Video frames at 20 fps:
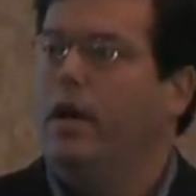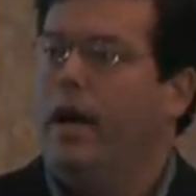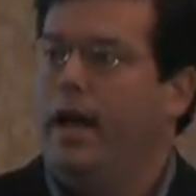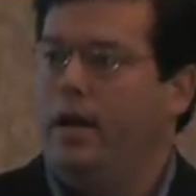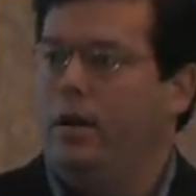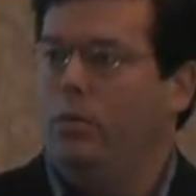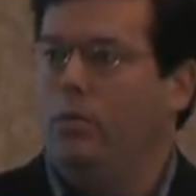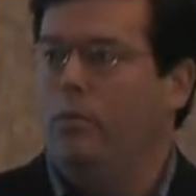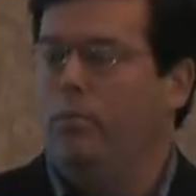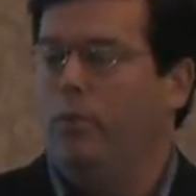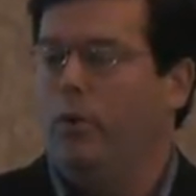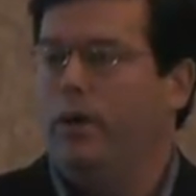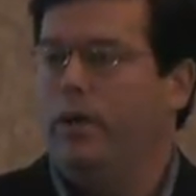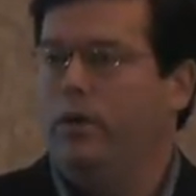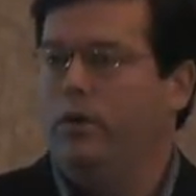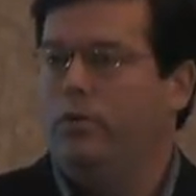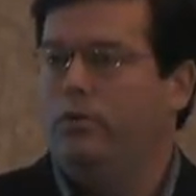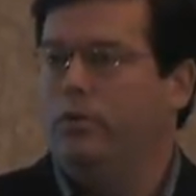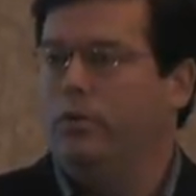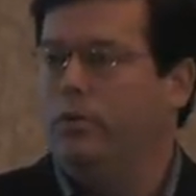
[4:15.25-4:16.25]
and it will bring
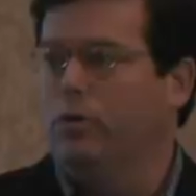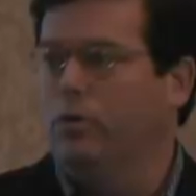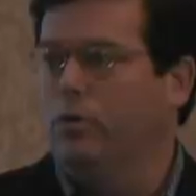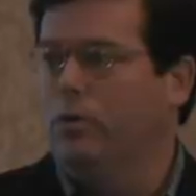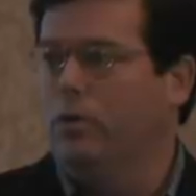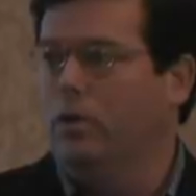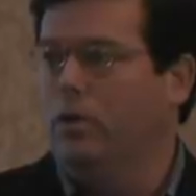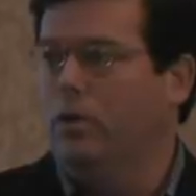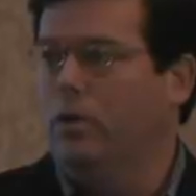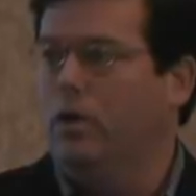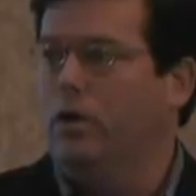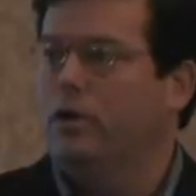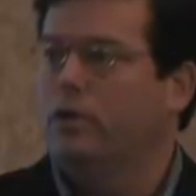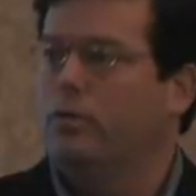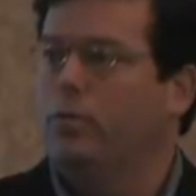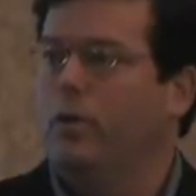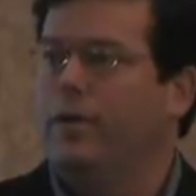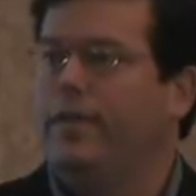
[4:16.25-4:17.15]
you to Google Alerts.